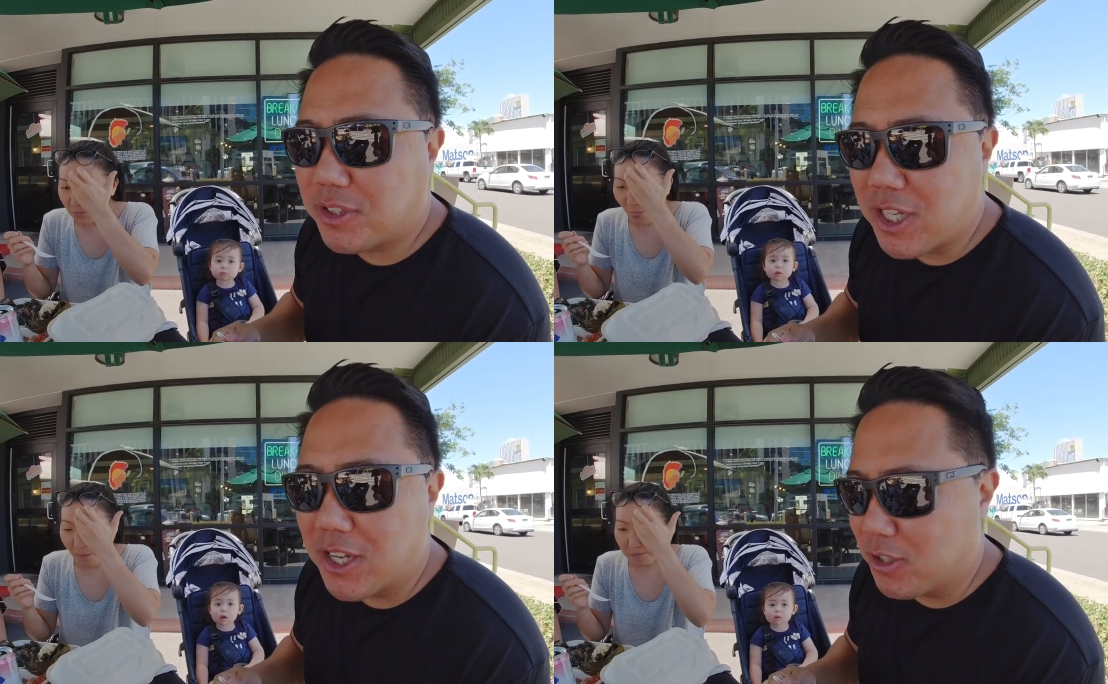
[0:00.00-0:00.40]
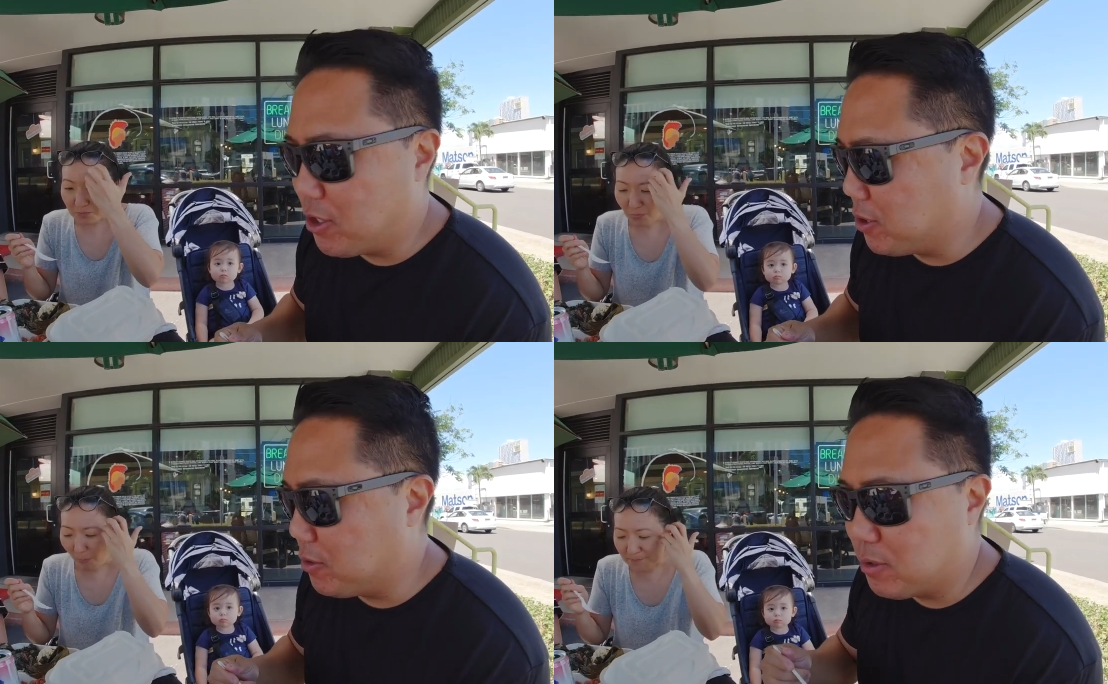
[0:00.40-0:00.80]
Speaker 1: so good.
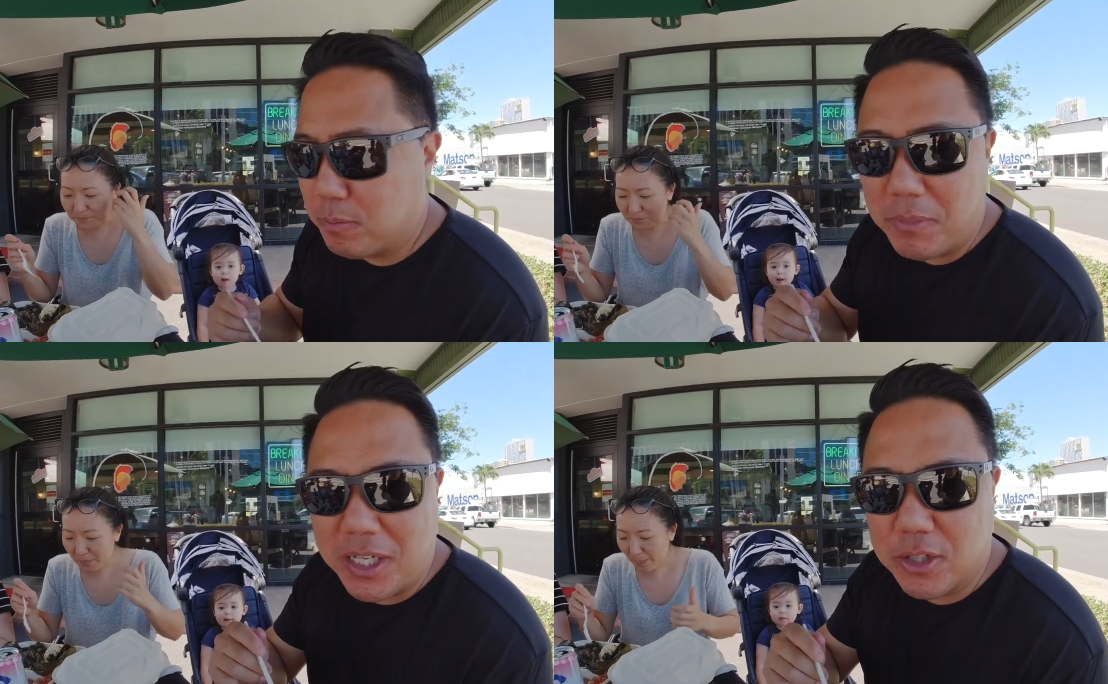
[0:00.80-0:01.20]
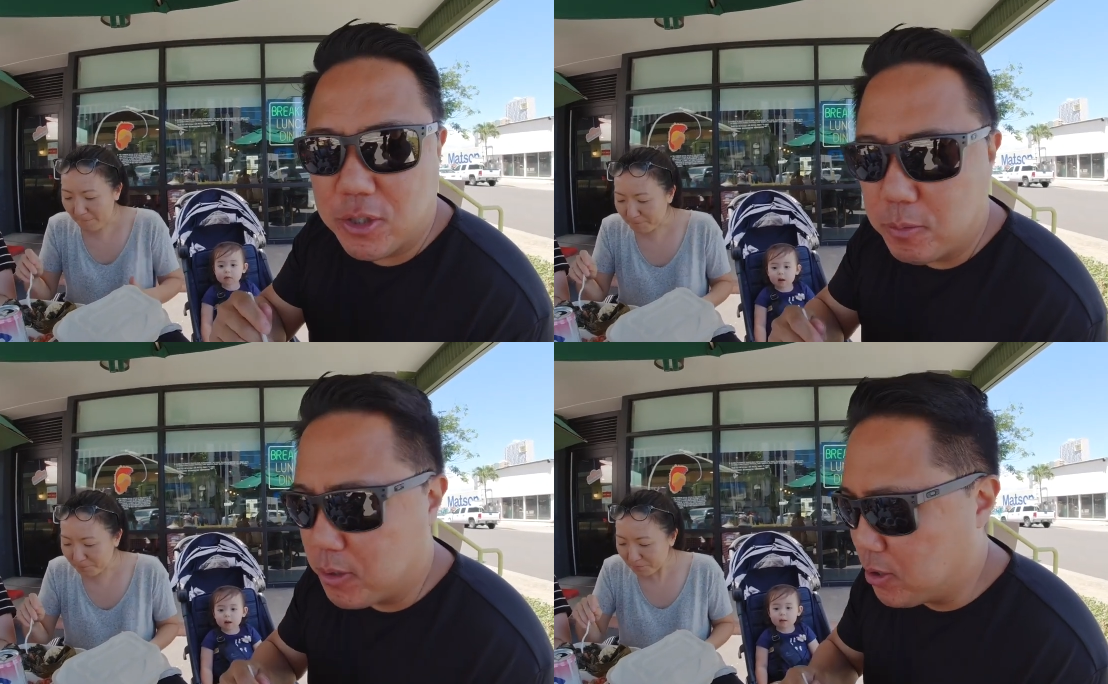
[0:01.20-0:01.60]
Excellent. Meat is
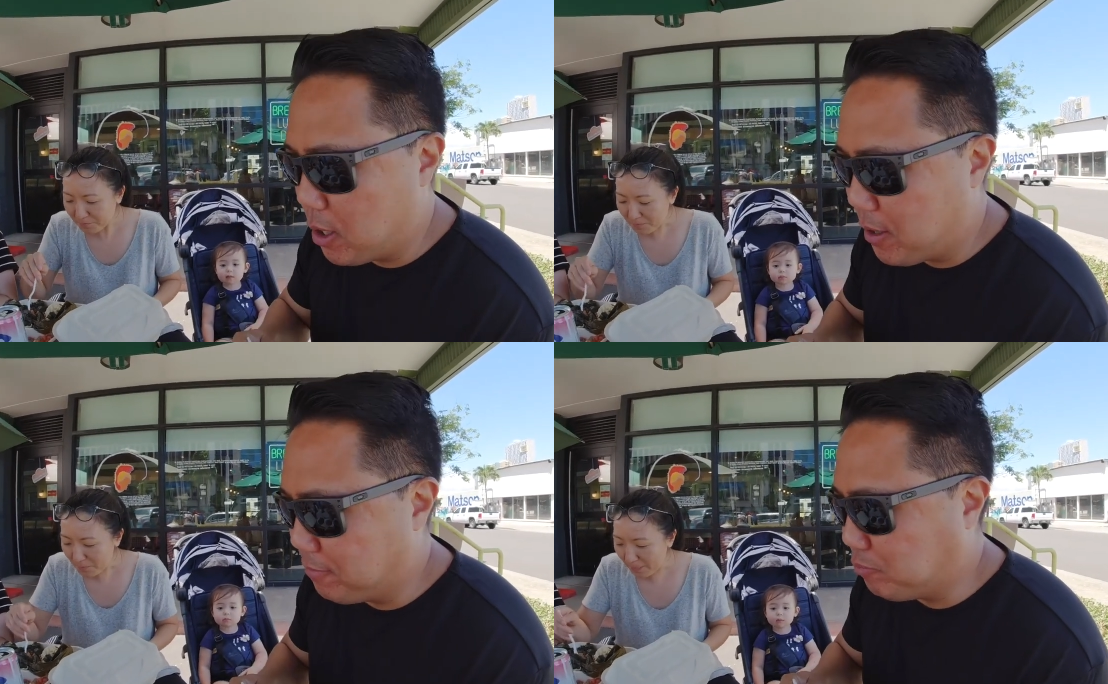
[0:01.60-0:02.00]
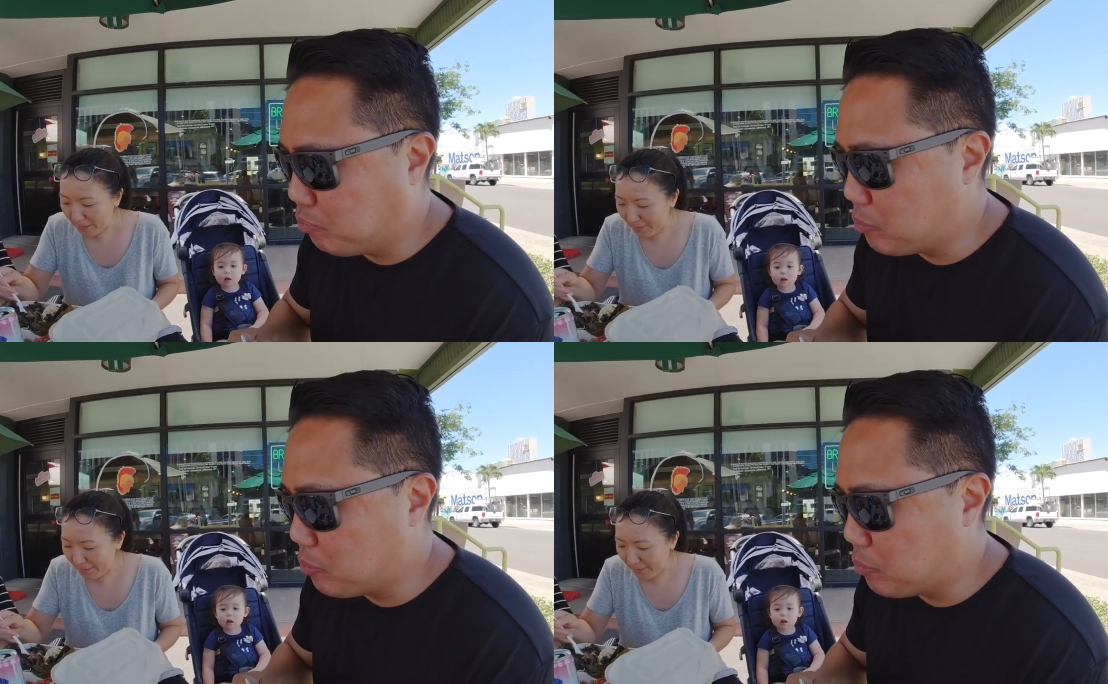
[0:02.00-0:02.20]
super soft.